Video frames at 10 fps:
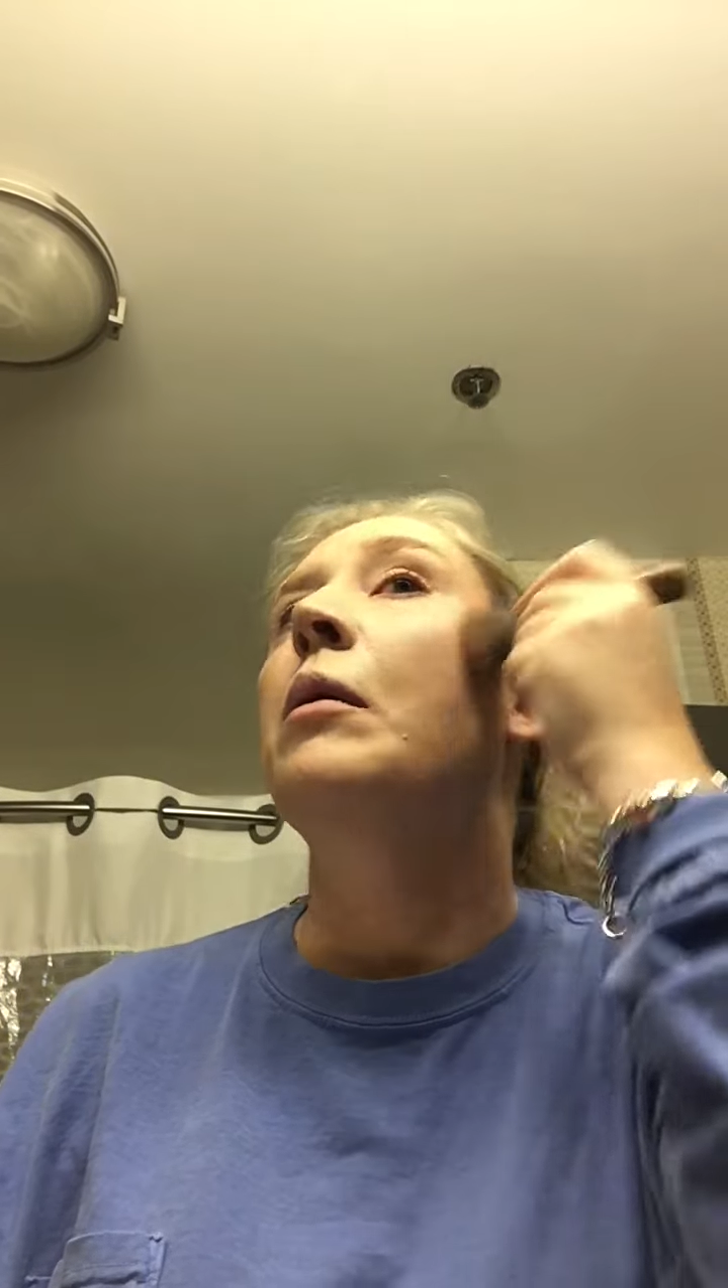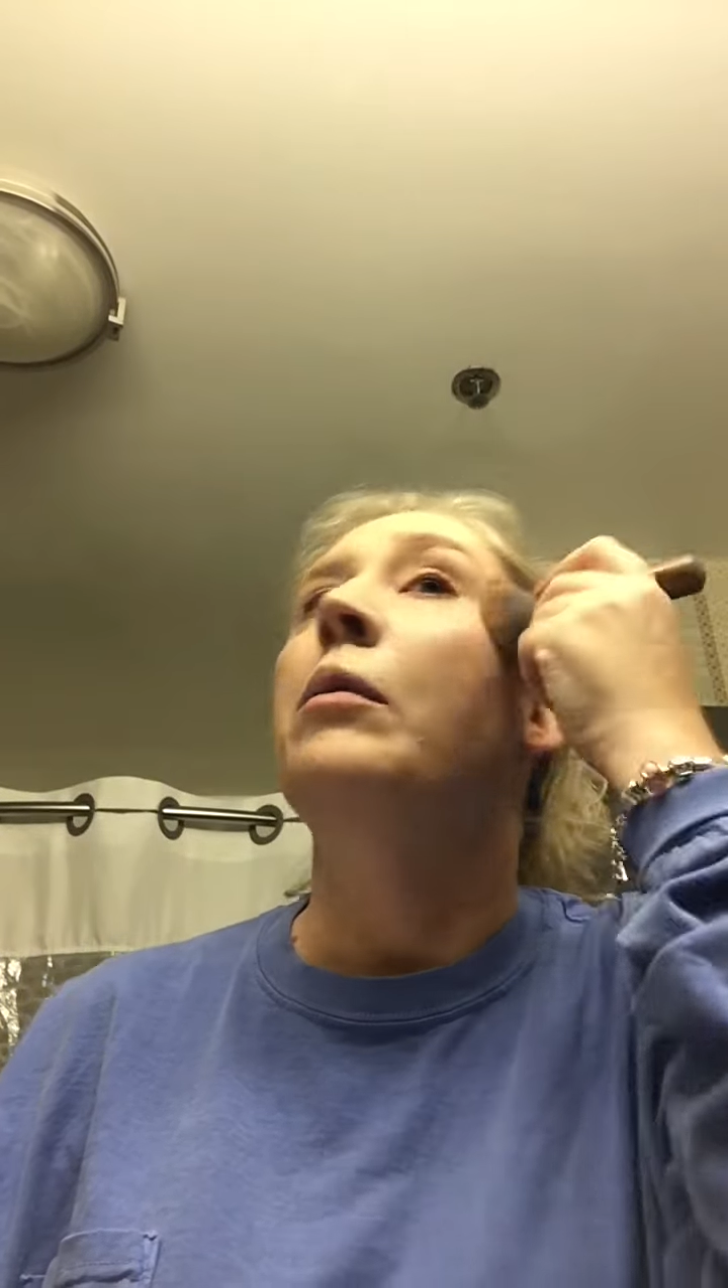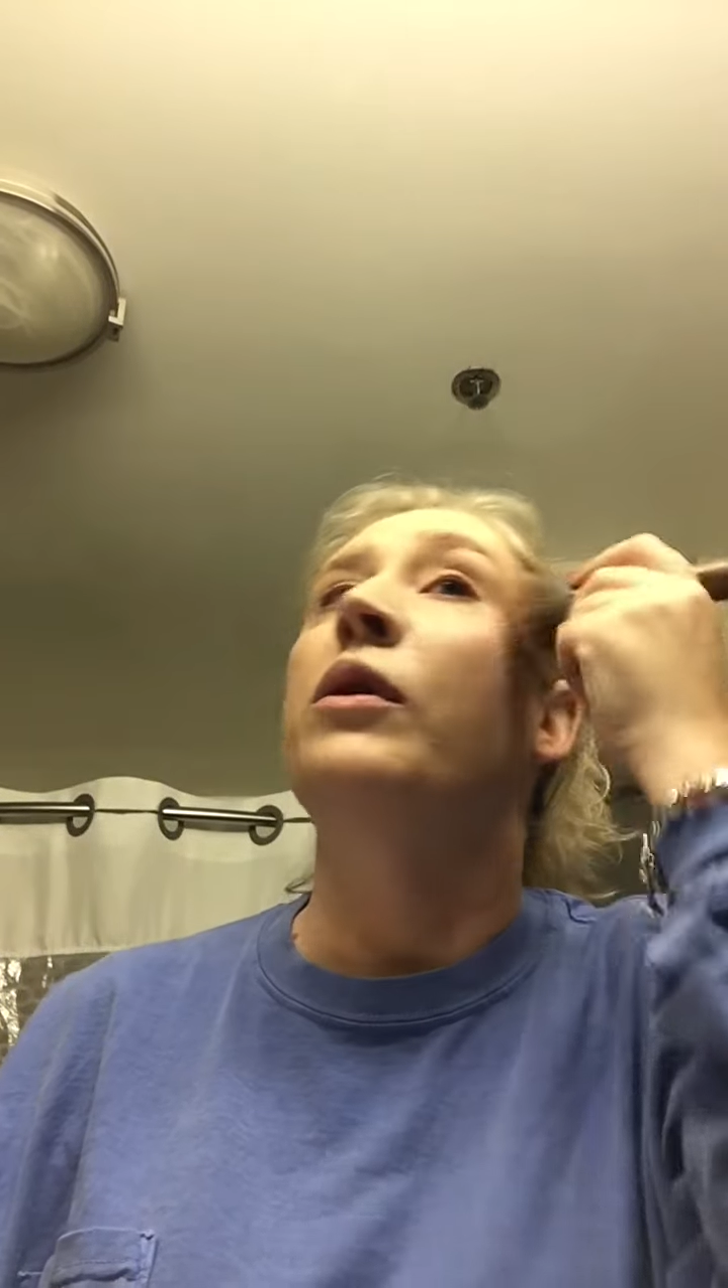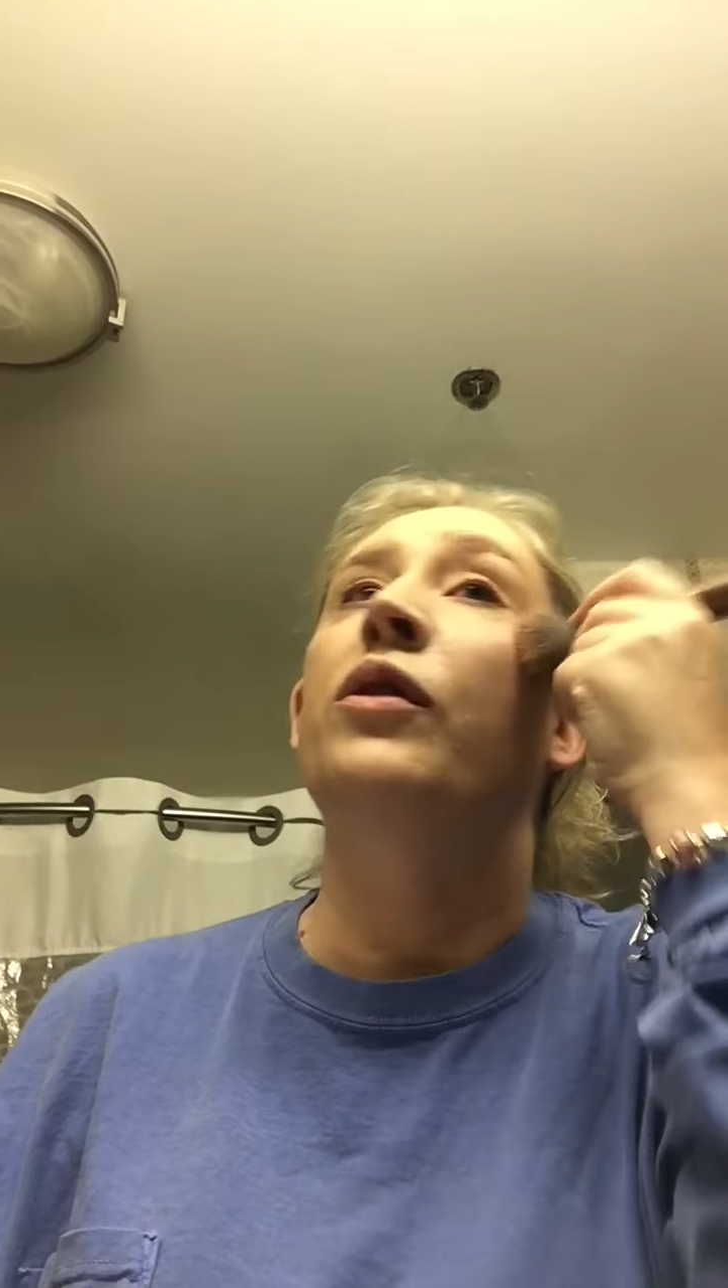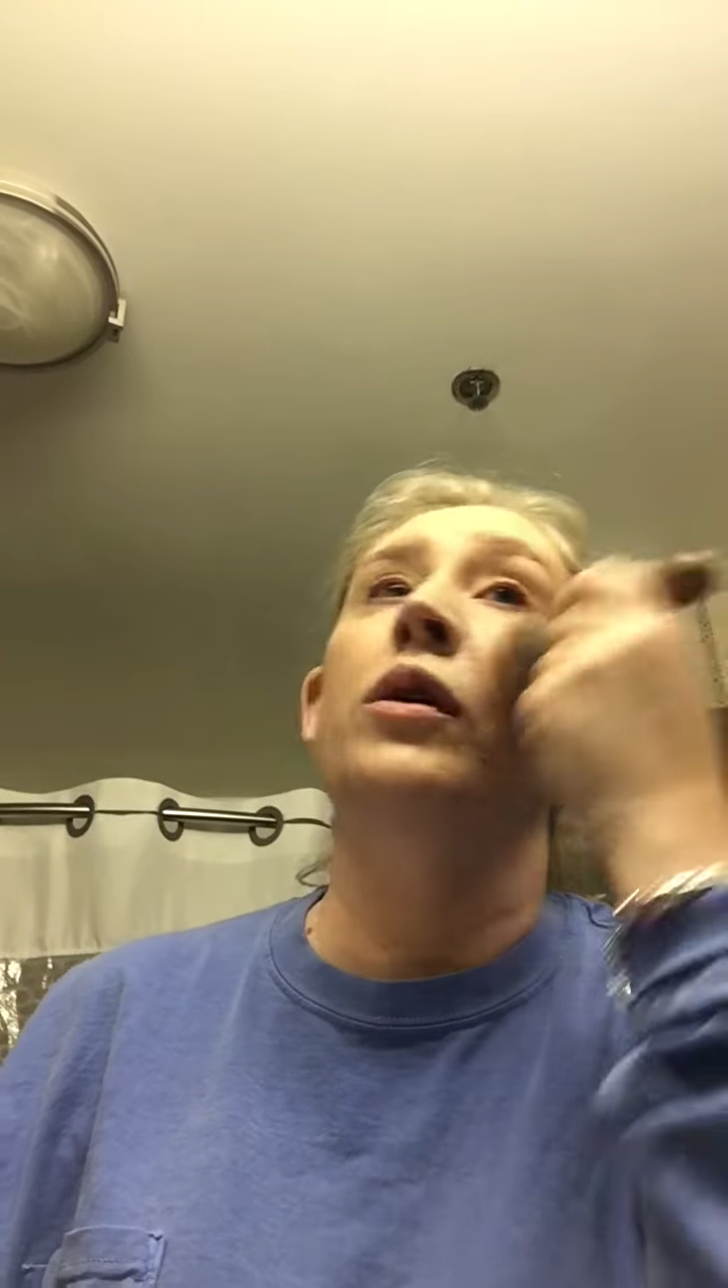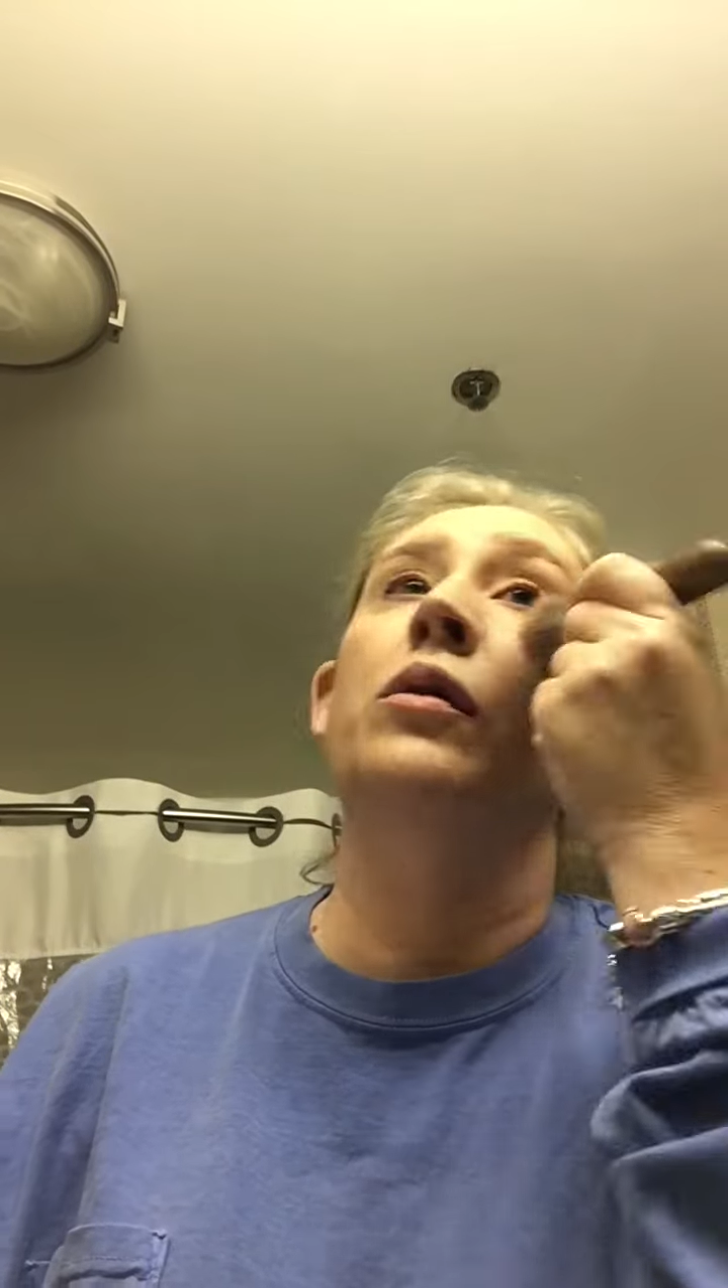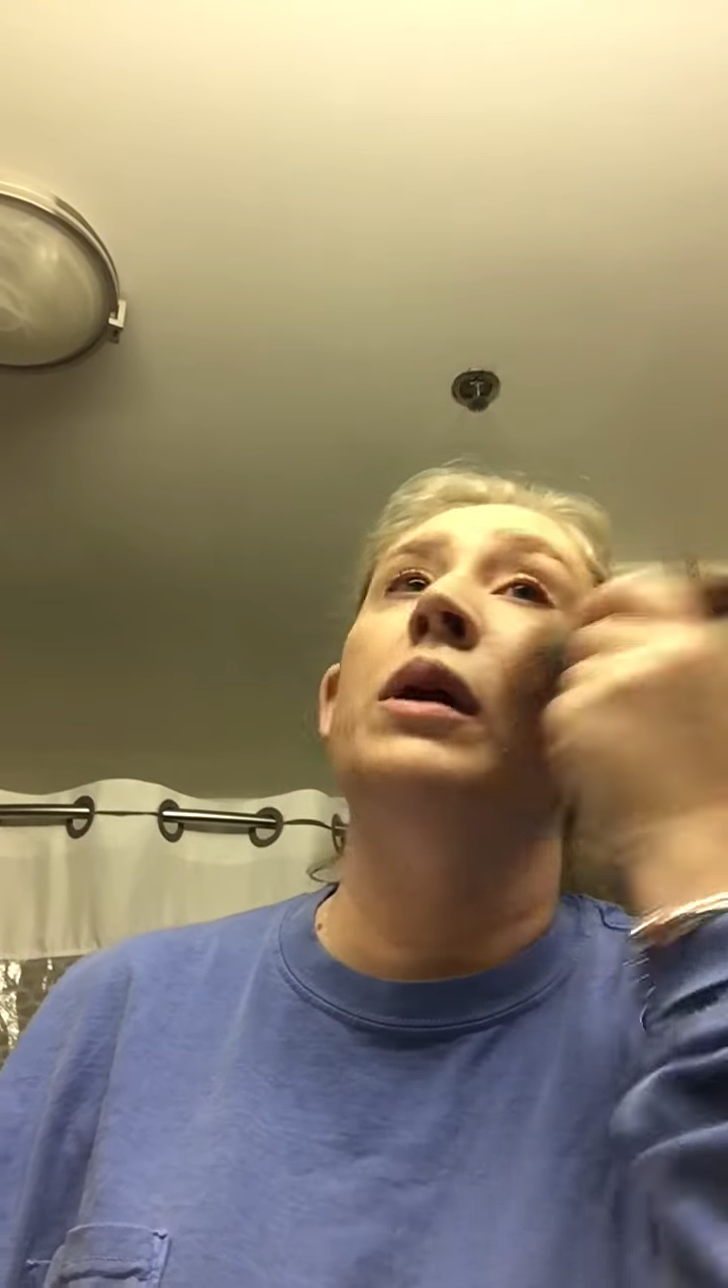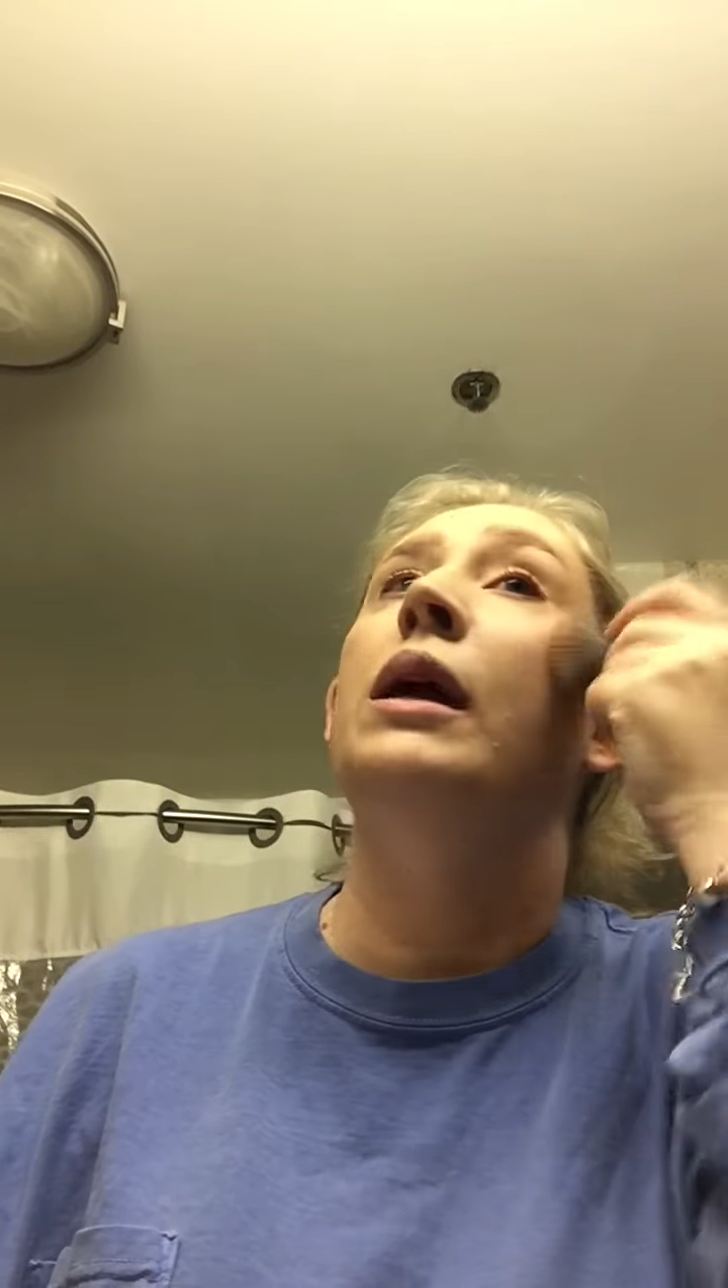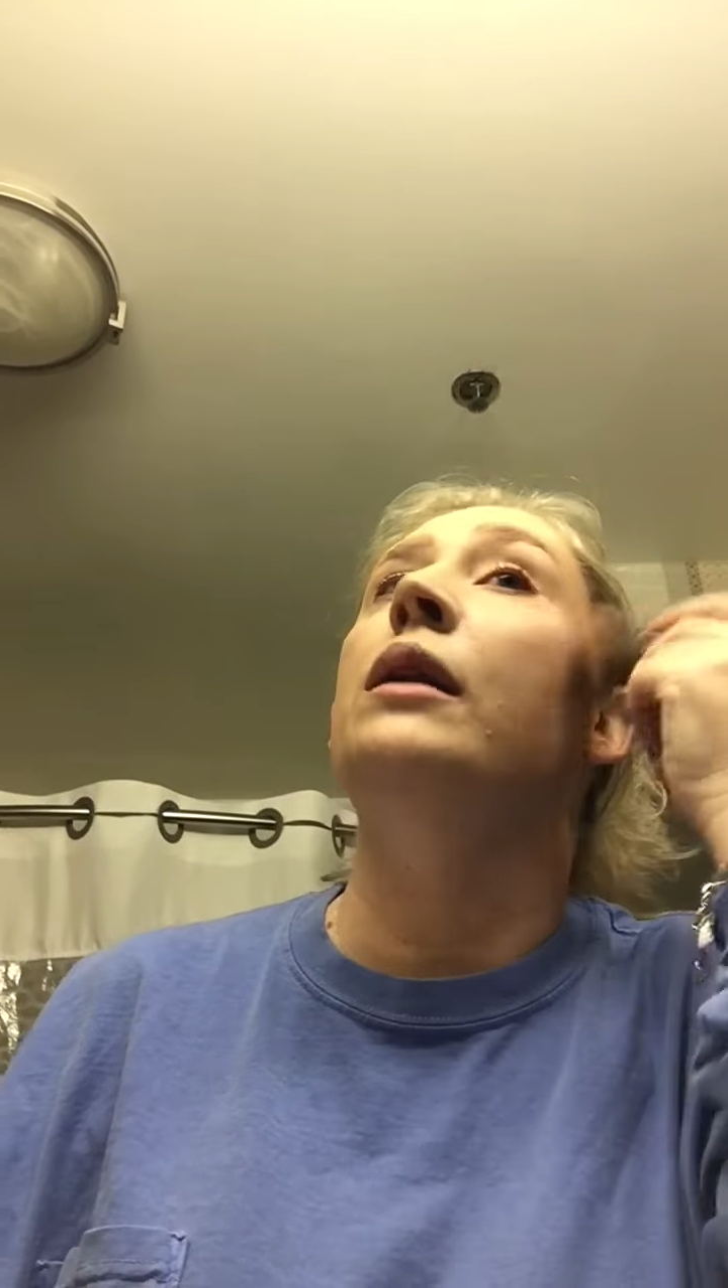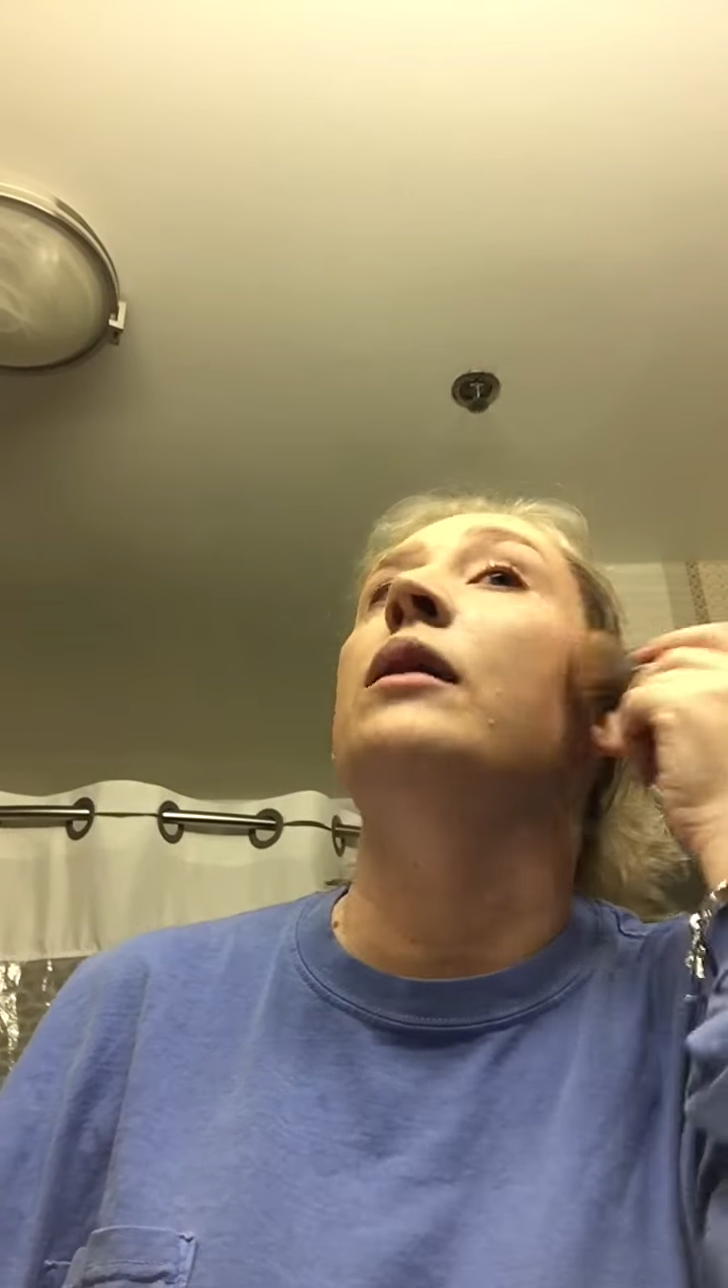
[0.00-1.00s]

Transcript: with the green